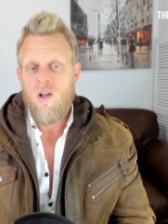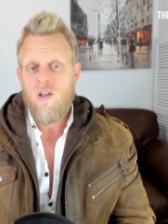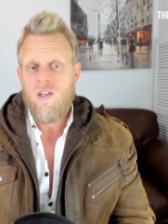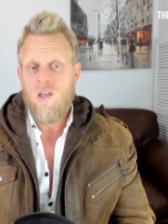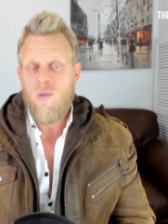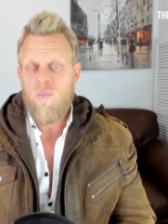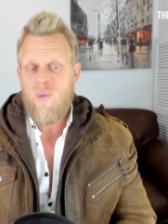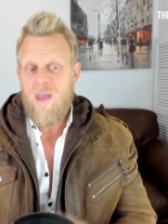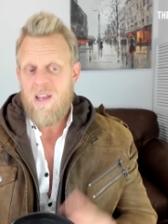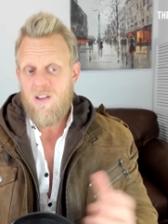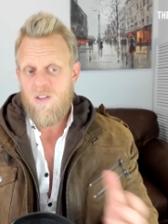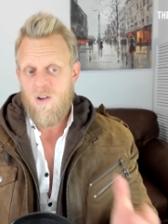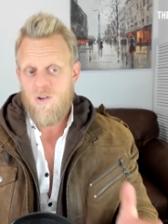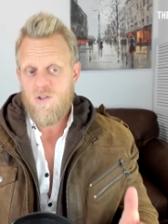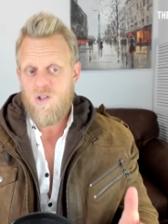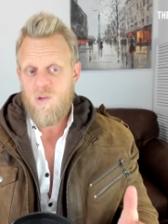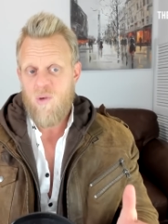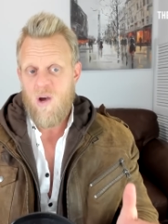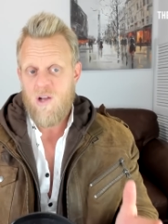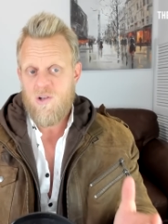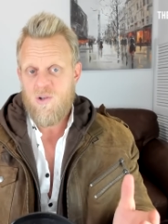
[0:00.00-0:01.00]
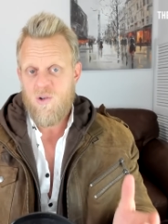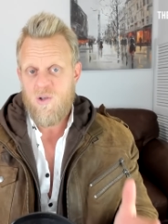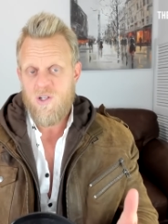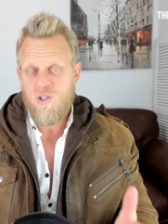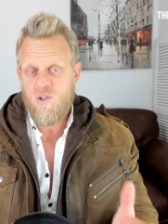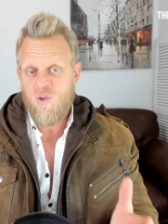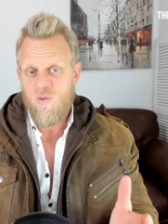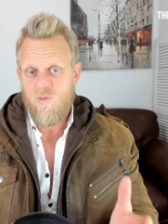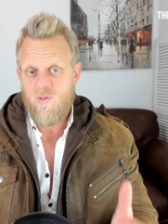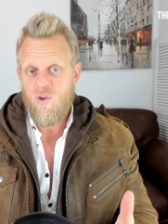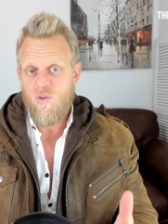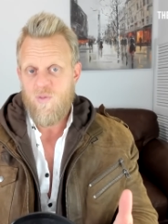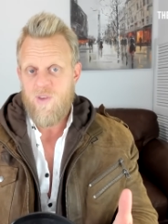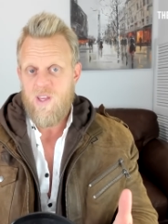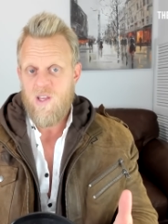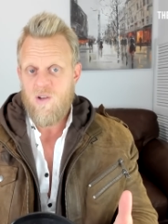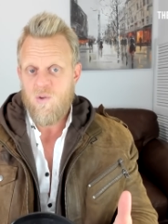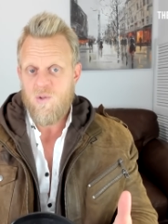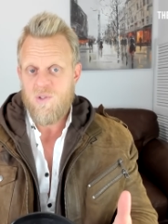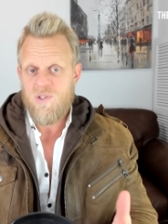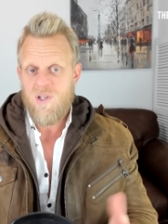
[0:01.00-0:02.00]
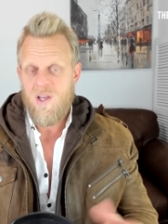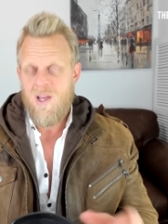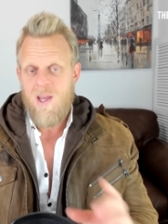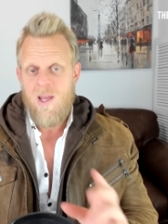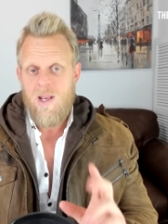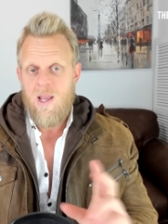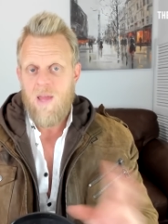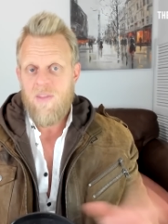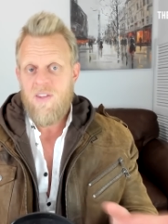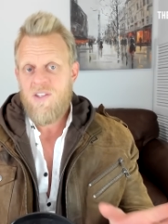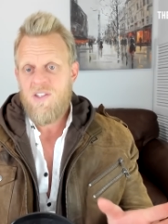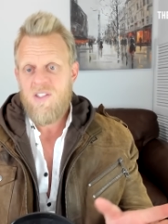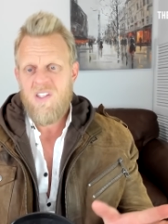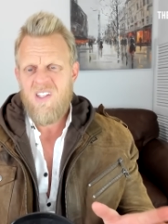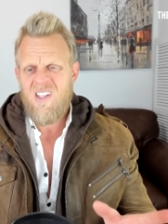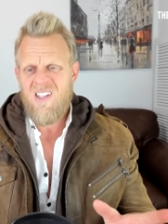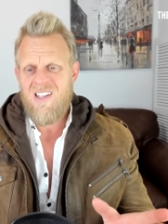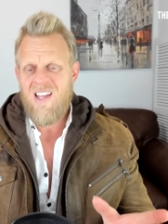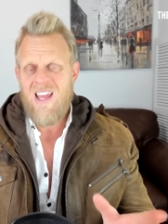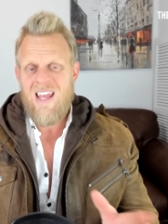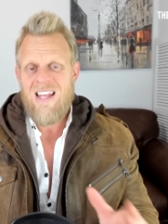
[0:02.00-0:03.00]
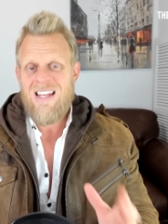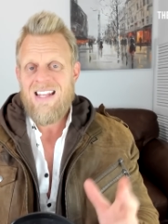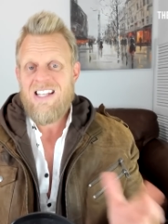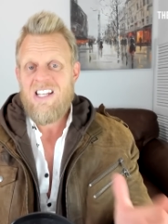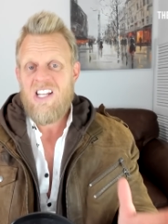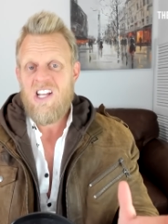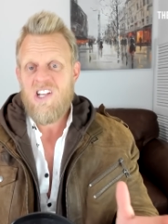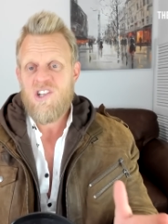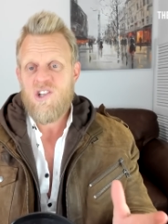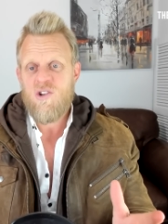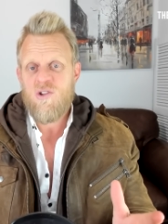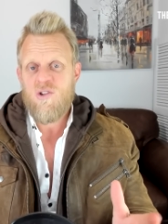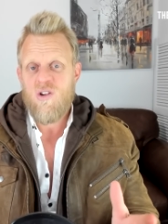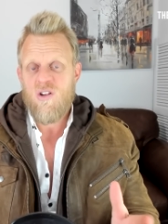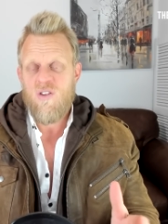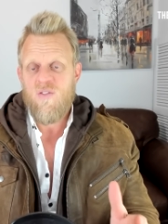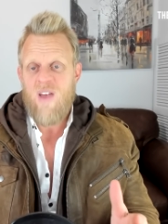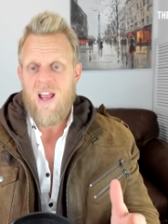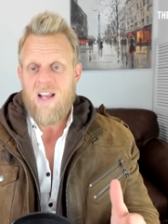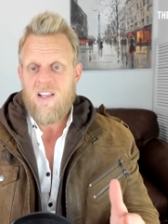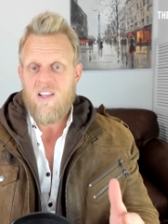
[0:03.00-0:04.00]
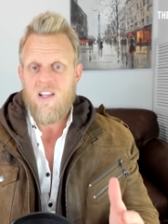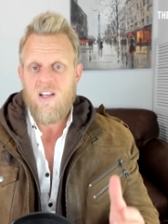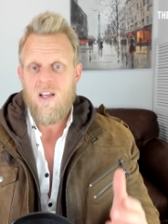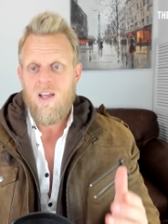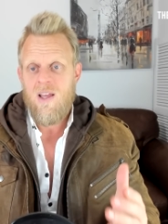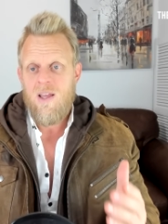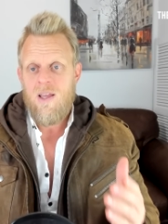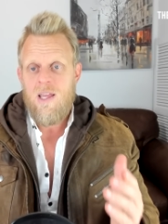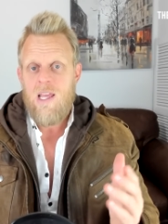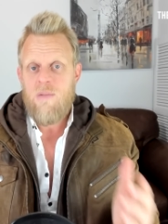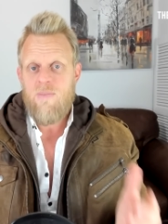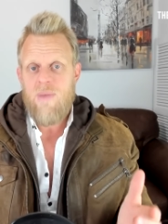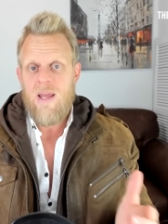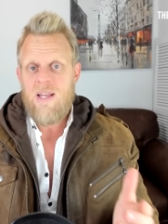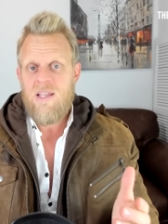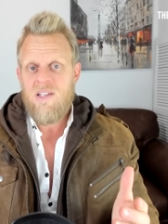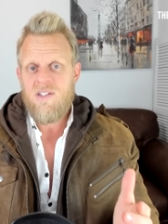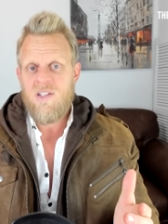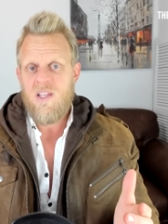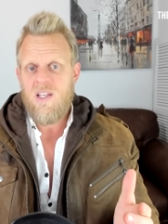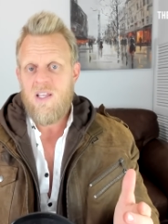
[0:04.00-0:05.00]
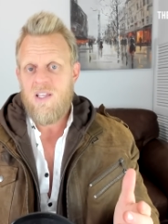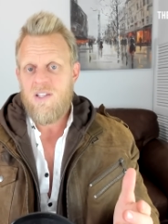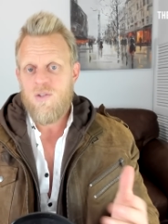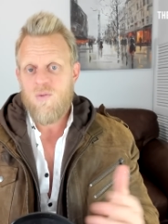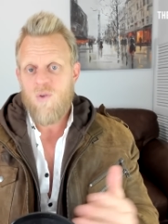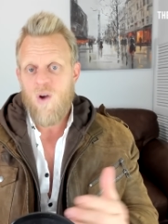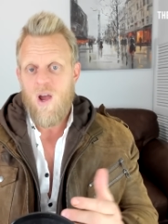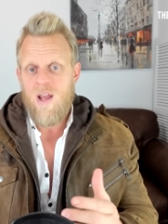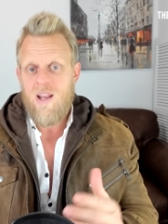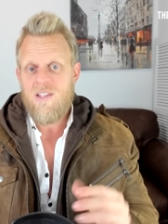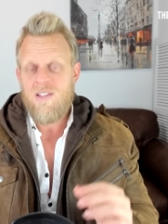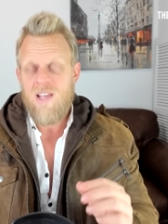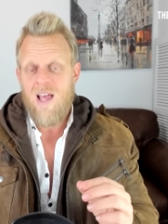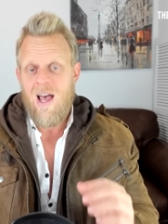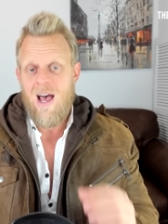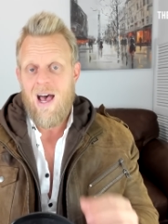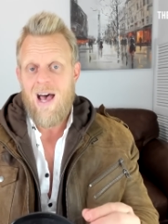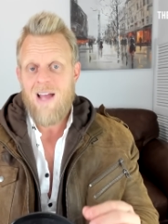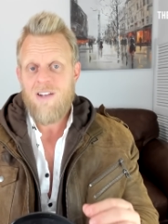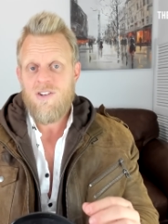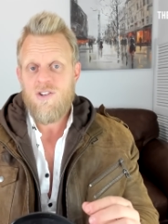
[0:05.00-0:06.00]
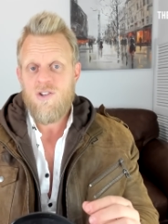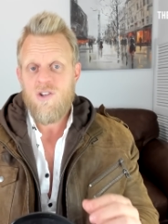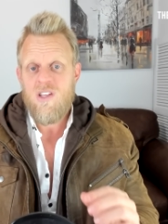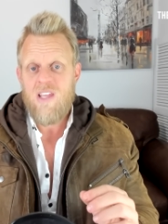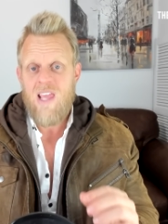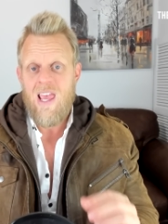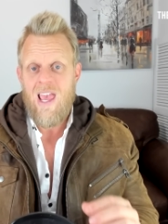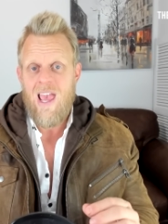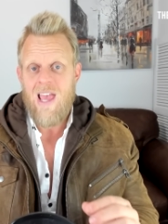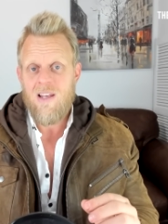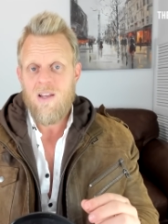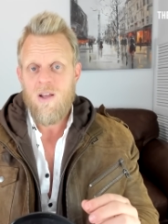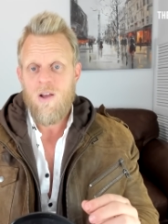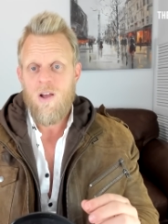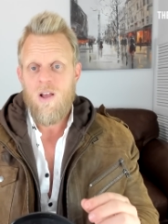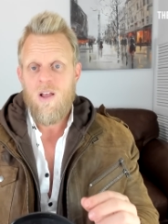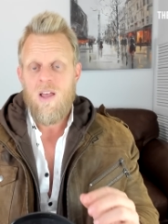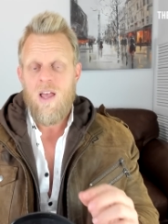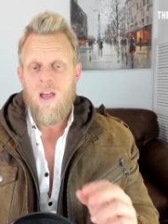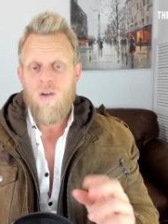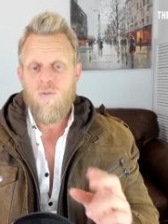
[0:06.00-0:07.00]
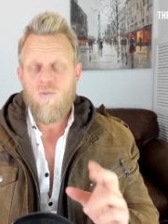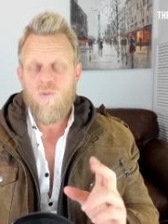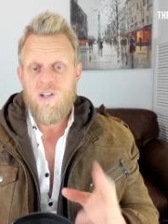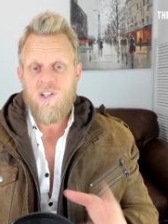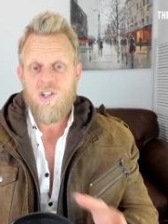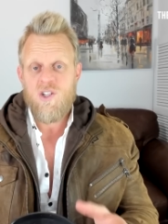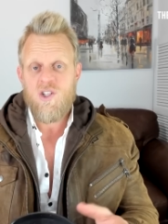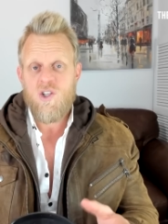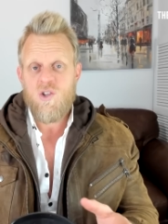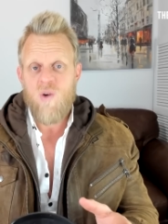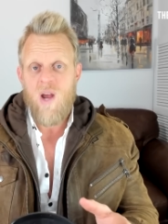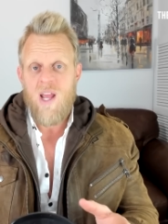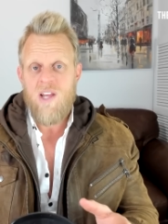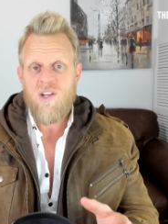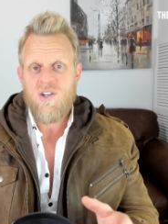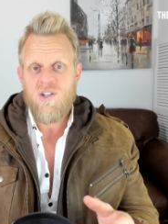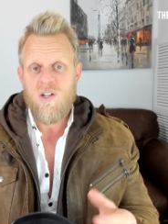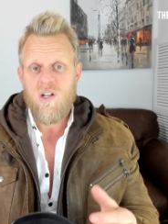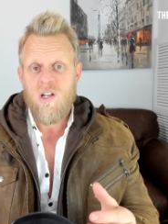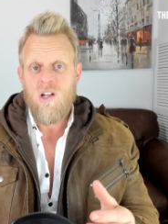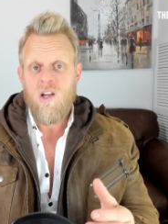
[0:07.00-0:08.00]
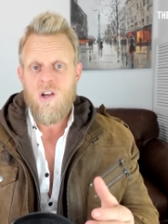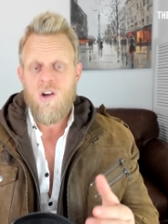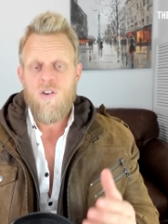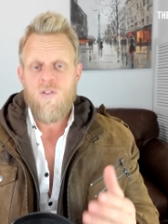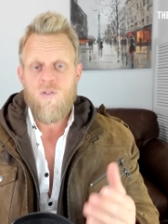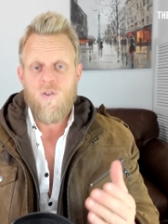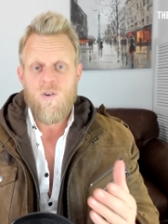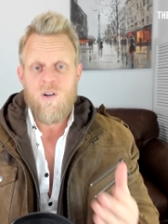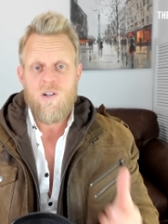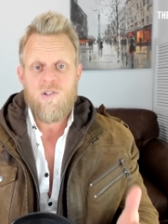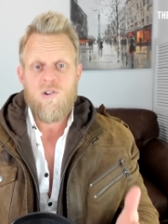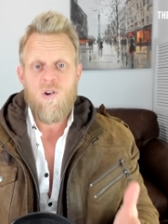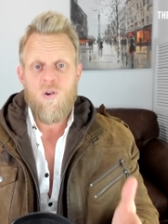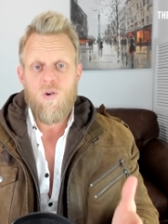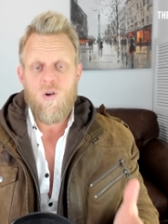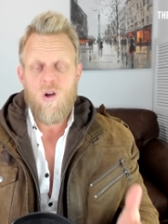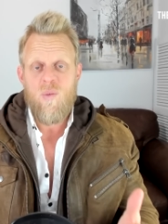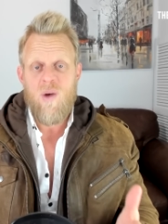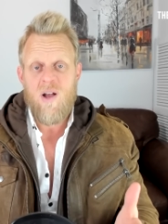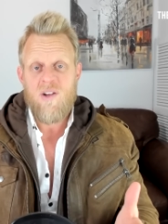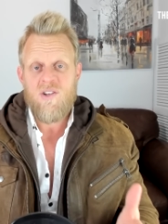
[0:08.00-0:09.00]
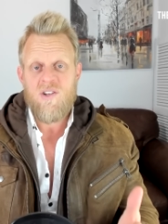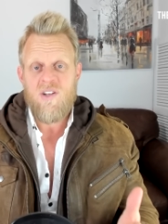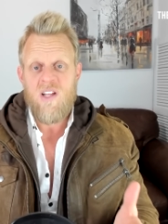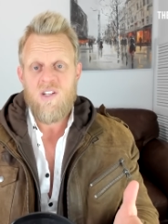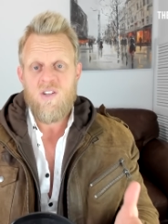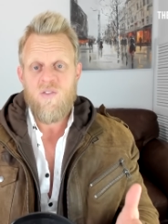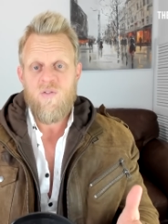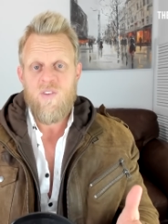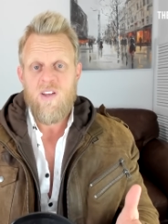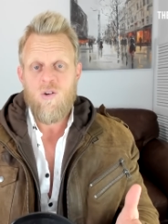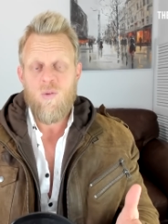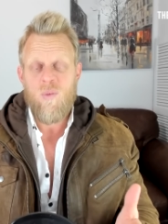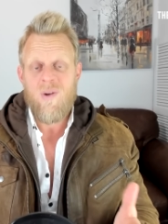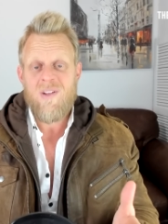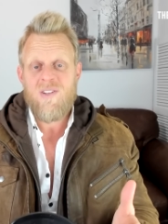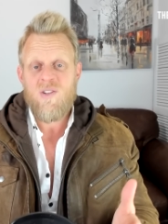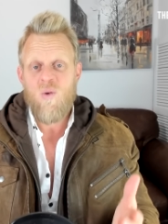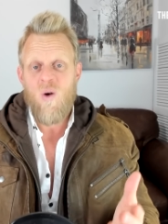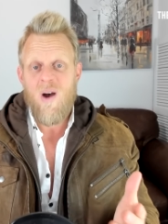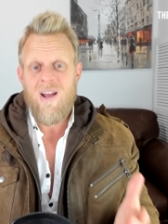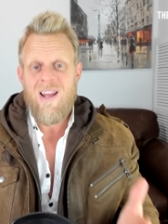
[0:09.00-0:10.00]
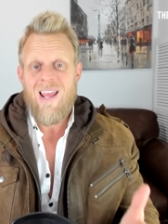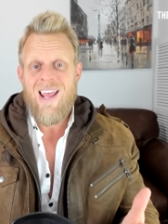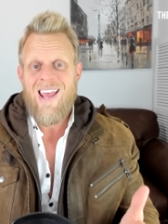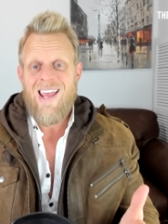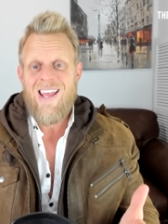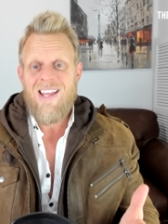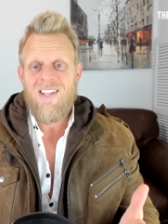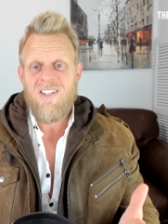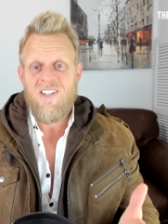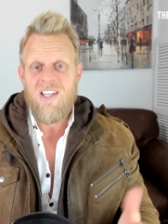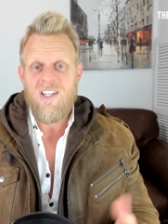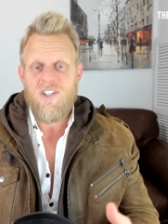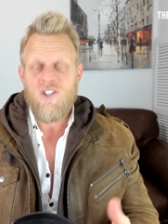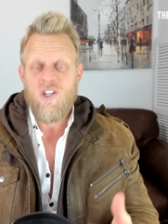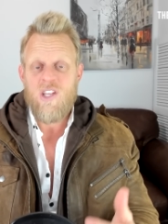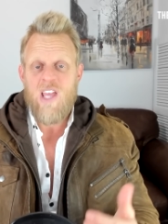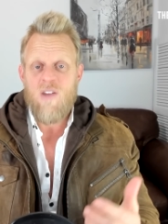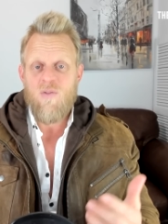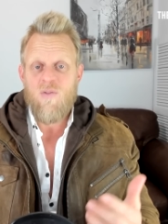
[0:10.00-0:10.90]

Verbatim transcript: compared to those who buy traditional fuel vehicles. Now, this is in, in addition to the fact that in many cities, right, it's hard to get registration for an internal combustion engine vehicle, but it's quite easy to get